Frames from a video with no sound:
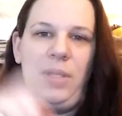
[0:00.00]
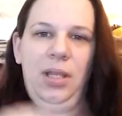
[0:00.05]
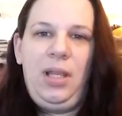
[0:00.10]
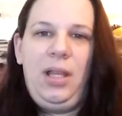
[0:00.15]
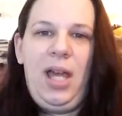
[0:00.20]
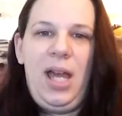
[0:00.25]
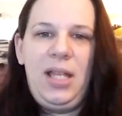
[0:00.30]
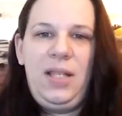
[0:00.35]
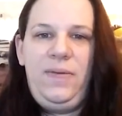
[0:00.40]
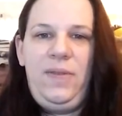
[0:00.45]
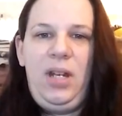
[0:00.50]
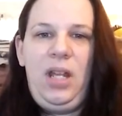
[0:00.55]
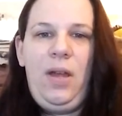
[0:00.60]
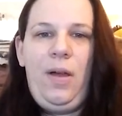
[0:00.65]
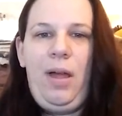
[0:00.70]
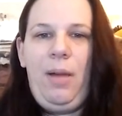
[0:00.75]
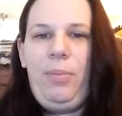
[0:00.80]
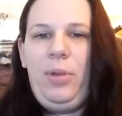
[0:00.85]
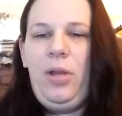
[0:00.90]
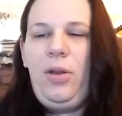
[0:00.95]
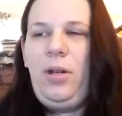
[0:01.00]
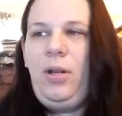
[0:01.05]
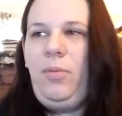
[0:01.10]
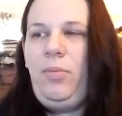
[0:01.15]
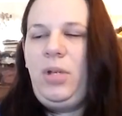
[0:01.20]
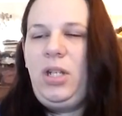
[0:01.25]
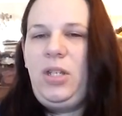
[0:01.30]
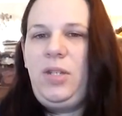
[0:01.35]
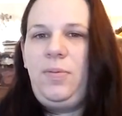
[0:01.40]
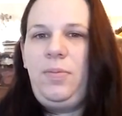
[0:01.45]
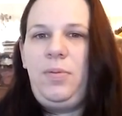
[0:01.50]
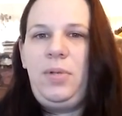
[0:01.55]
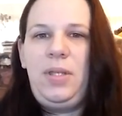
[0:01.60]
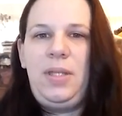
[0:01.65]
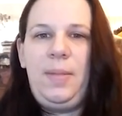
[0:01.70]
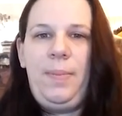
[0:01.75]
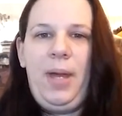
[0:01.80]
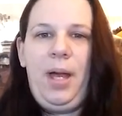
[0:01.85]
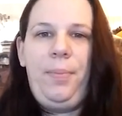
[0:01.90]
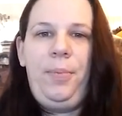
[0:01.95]
but the last video I uploaded, which
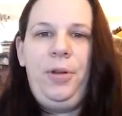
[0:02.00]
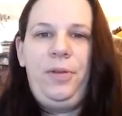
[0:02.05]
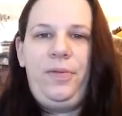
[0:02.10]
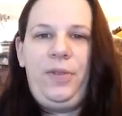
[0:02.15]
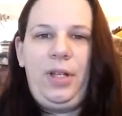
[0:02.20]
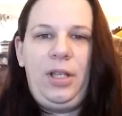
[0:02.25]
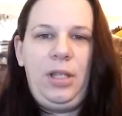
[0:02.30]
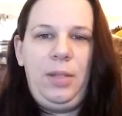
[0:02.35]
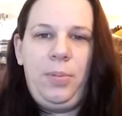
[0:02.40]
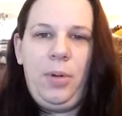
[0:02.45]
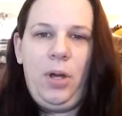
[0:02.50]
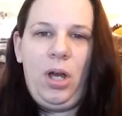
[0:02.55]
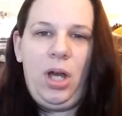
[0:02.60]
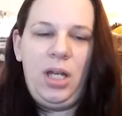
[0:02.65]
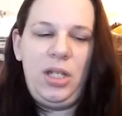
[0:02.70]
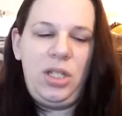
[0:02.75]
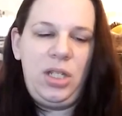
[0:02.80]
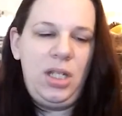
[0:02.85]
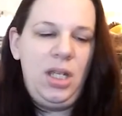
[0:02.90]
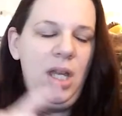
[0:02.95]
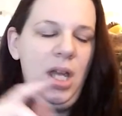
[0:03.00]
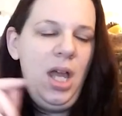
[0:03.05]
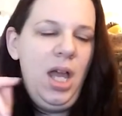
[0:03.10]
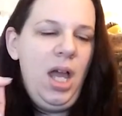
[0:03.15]
was about Perfectly Posh.